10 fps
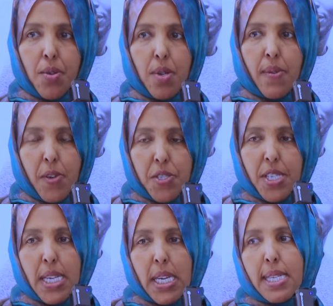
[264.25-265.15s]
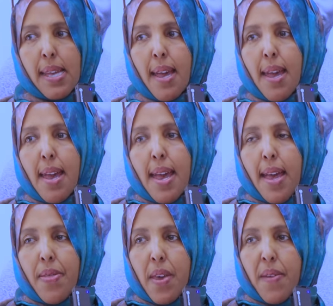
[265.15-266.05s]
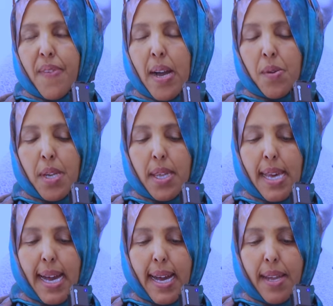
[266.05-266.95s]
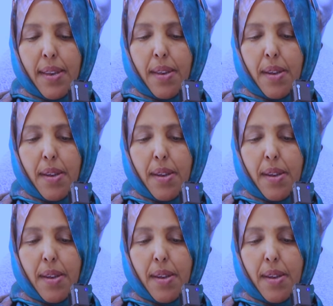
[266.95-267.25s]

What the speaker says: universities, and they found that